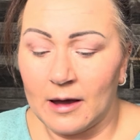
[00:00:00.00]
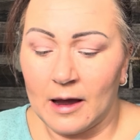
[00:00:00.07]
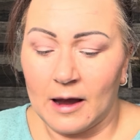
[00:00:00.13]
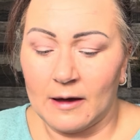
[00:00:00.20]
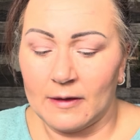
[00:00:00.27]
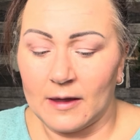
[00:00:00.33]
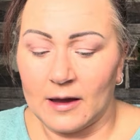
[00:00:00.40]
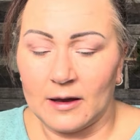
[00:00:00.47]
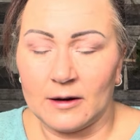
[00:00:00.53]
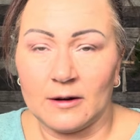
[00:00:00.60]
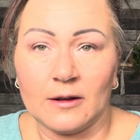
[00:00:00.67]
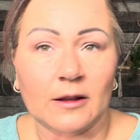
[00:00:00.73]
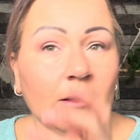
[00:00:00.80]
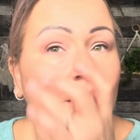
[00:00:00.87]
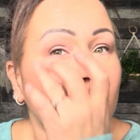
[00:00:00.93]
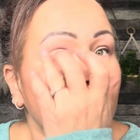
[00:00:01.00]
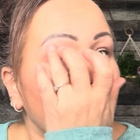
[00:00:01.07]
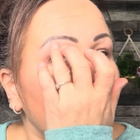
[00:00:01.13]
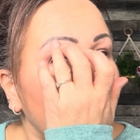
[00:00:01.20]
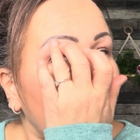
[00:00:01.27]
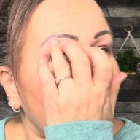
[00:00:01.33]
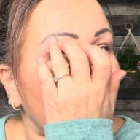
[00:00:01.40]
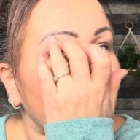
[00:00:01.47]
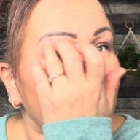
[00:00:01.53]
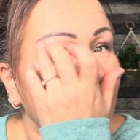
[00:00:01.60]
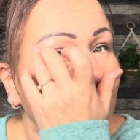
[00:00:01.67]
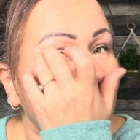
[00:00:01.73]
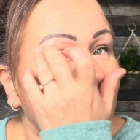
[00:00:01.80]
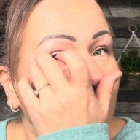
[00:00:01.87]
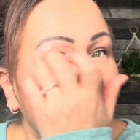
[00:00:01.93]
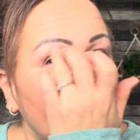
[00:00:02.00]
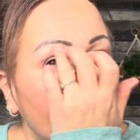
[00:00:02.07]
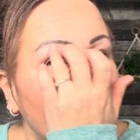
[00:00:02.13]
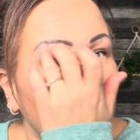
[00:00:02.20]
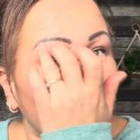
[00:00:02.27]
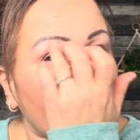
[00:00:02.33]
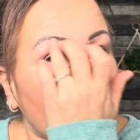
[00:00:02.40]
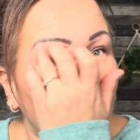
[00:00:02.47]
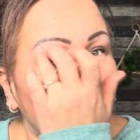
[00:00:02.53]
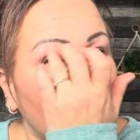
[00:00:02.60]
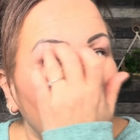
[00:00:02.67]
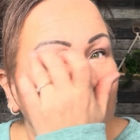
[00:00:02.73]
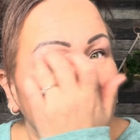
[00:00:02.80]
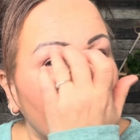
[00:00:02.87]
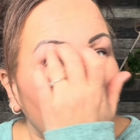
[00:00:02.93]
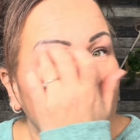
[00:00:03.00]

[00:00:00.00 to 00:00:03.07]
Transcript: and then a little bit of that up on the brow bone.